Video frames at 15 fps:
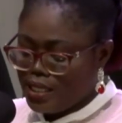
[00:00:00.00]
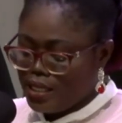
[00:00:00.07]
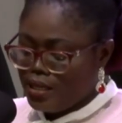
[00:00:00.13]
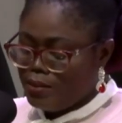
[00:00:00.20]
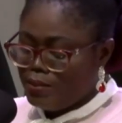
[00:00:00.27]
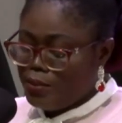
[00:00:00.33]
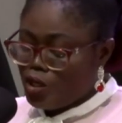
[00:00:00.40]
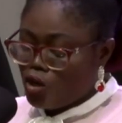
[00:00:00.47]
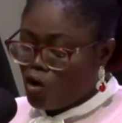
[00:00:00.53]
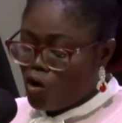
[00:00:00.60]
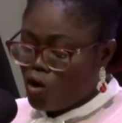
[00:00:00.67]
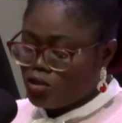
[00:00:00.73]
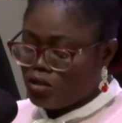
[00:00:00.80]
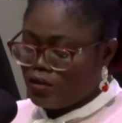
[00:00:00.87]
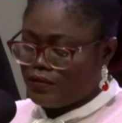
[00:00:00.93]
Because
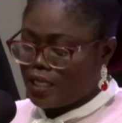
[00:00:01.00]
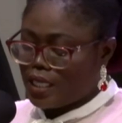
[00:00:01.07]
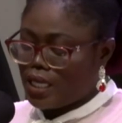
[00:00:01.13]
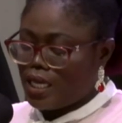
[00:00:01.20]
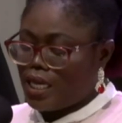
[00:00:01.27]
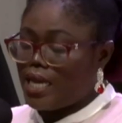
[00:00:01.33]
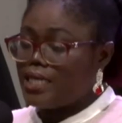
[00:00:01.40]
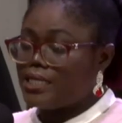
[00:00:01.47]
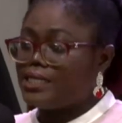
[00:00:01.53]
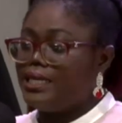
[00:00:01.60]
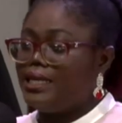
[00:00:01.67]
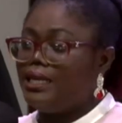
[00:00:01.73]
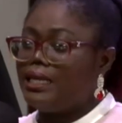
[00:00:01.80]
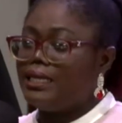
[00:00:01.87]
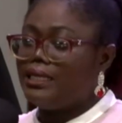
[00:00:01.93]
of the curse, the
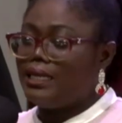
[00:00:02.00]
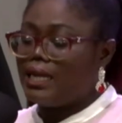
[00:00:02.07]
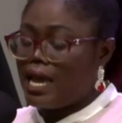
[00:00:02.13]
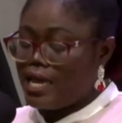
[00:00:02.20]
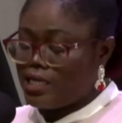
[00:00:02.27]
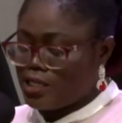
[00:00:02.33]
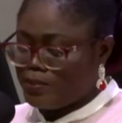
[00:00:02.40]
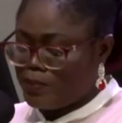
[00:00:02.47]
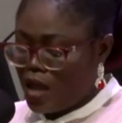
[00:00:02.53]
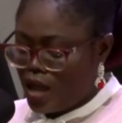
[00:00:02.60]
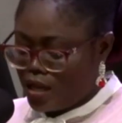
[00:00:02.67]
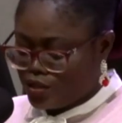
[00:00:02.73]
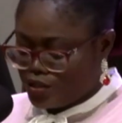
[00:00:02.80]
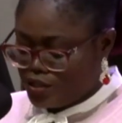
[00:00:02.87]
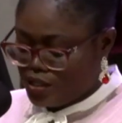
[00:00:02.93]
land lies
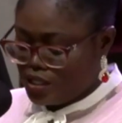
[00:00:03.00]
parched,